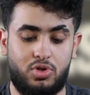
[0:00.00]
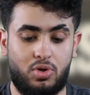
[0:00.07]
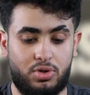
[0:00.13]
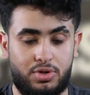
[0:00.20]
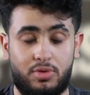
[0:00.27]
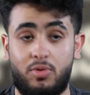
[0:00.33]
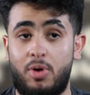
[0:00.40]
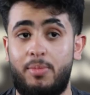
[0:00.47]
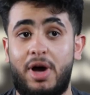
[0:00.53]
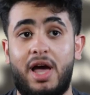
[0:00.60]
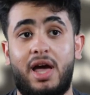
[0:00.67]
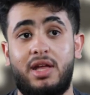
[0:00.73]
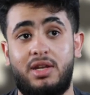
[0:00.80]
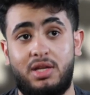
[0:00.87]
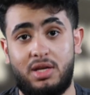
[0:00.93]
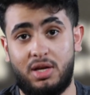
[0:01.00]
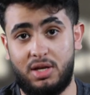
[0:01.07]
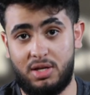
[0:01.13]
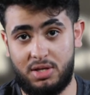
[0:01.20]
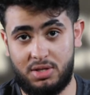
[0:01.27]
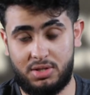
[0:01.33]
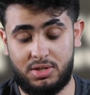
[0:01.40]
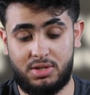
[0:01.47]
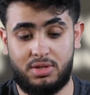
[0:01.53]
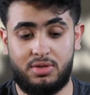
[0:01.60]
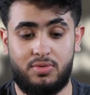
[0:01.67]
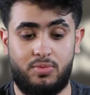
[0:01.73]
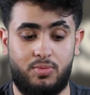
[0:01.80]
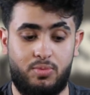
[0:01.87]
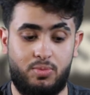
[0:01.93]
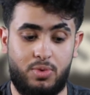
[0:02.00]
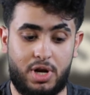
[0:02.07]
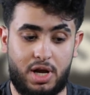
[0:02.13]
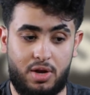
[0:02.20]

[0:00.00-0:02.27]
told her what my idea is, what